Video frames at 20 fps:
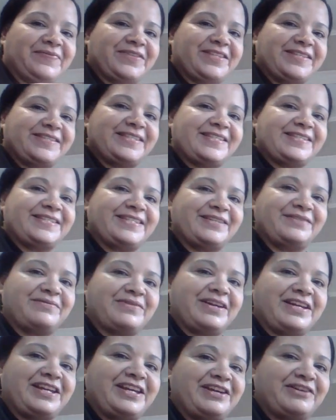This is it
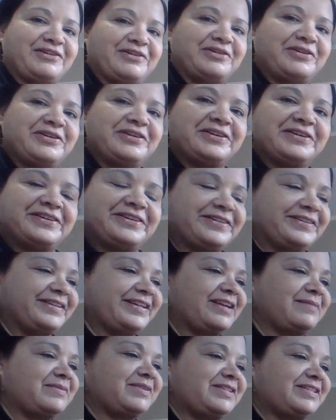right here.
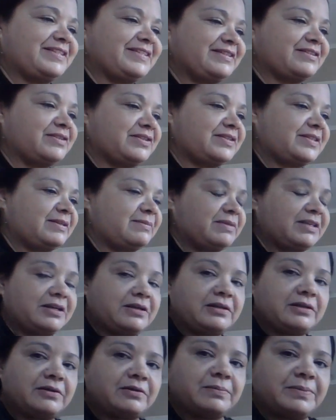I'm just gonna tip it
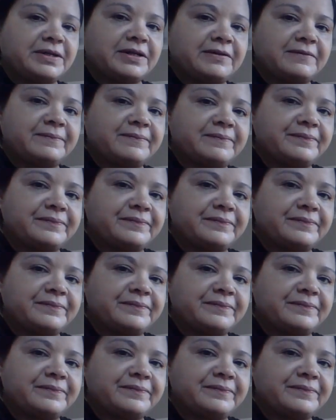a little bit.